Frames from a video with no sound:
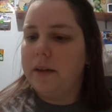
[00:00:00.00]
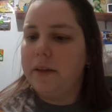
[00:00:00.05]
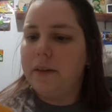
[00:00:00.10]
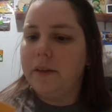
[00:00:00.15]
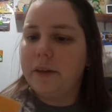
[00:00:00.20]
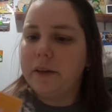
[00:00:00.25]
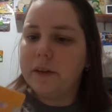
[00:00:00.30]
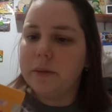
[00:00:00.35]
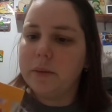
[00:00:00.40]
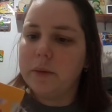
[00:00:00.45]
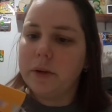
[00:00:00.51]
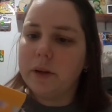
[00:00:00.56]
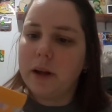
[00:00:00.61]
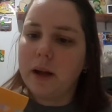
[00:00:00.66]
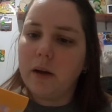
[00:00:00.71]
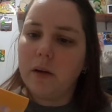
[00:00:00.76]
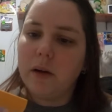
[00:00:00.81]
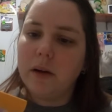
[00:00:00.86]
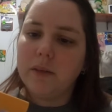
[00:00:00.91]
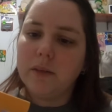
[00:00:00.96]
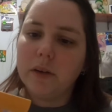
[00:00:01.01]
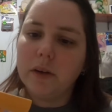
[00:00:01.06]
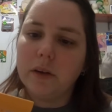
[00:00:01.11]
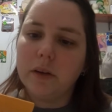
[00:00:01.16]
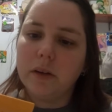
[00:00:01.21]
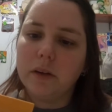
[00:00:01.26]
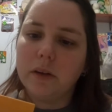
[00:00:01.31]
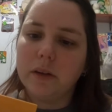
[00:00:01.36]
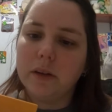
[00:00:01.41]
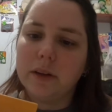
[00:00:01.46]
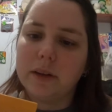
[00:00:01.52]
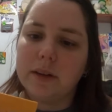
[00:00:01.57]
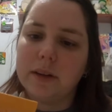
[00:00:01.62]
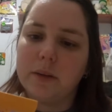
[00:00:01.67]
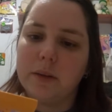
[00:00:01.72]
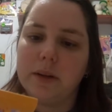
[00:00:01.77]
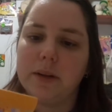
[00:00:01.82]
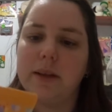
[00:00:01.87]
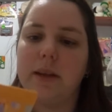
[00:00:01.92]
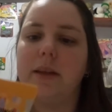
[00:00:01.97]
This one, however, let's see
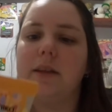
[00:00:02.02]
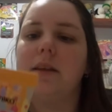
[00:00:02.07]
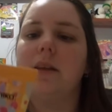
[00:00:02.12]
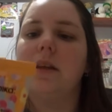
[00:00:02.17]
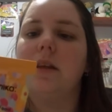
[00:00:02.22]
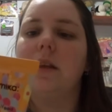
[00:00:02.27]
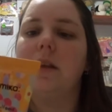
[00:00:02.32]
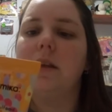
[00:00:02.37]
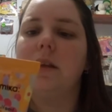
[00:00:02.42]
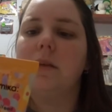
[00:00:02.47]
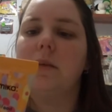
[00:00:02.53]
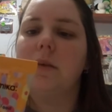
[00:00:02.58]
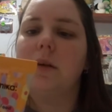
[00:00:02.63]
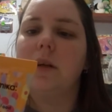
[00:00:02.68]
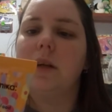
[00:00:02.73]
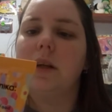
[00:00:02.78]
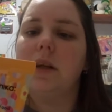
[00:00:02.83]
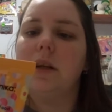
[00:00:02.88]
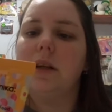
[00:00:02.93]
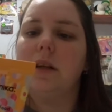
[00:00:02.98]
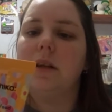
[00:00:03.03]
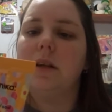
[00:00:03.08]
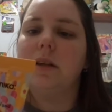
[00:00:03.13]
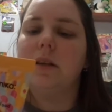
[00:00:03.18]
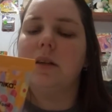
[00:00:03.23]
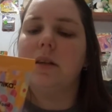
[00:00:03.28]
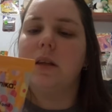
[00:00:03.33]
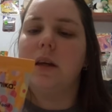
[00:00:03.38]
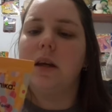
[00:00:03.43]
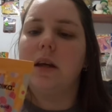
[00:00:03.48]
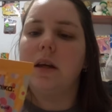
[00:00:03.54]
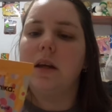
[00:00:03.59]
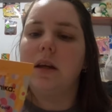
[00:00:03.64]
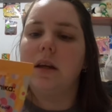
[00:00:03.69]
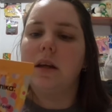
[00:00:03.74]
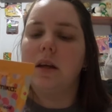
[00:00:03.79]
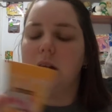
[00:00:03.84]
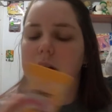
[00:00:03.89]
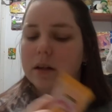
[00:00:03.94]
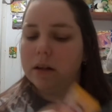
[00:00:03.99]
what it says. This one is,
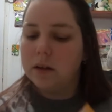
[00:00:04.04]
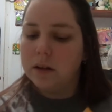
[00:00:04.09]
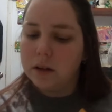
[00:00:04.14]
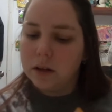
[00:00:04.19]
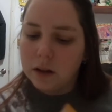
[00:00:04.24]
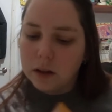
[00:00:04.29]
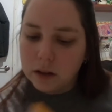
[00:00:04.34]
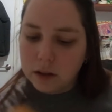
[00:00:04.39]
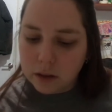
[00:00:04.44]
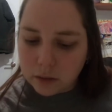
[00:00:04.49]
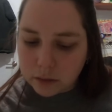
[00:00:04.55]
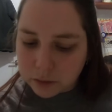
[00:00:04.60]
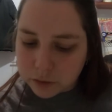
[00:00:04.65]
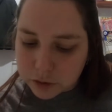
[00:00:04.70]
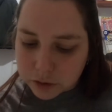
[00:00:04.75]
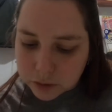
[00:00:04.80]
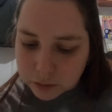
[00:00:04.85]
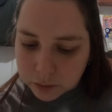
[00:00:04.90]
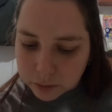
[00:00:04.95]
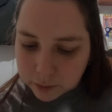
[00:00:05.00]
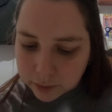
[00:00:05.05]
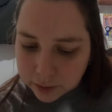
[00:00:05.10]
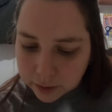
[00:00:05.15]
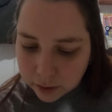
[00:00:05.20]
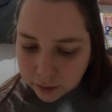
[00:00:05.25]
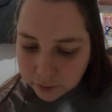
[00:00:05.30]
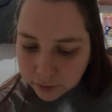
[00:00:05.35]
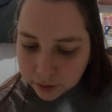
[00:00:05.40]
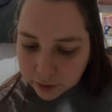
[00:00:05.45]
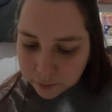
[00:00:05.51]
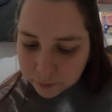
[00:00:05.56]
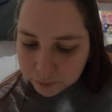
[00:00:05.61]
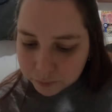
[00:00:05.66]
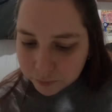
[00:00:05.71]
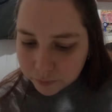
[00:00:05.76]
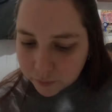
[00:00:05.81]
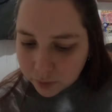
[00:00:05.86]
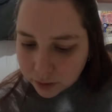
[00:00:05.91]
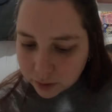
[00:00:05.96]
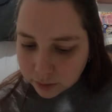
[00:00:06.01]
well, let's just read it off here.
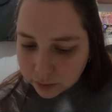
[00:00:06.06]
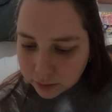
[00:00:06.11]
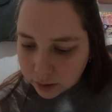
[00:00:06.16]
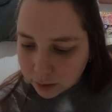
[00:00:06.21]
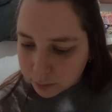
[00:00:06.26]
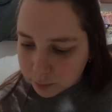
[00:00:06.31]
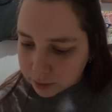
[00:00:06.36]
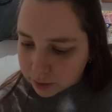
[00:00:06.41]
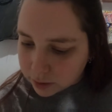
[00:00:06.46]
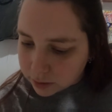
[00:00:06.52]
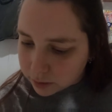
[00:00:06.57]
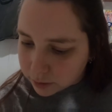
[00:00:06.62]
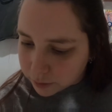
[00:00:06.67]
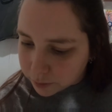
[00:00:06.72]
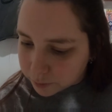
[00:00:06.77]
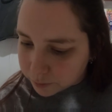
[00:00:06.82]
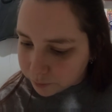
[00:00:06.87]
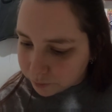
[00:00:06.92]
That'd be easier.